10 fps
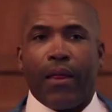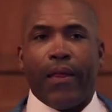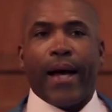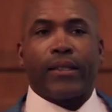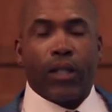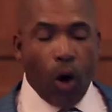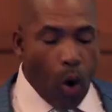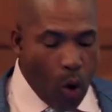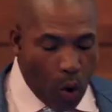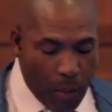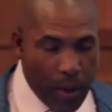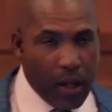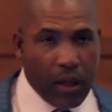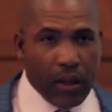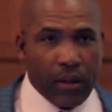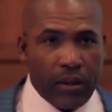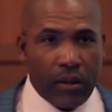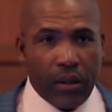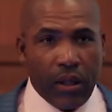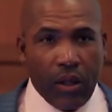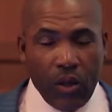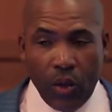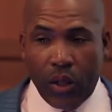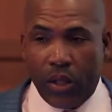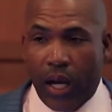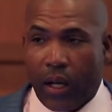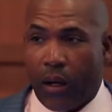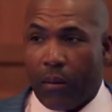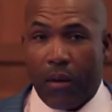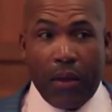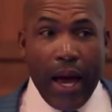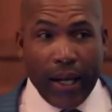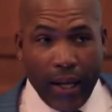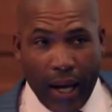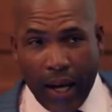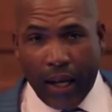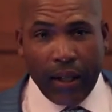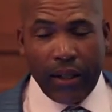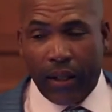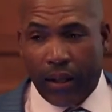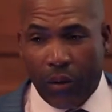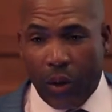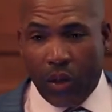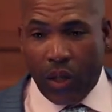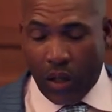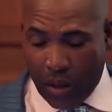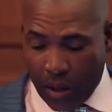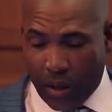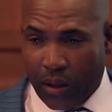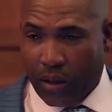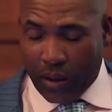That's the old me. You can take up that guy with Jesus.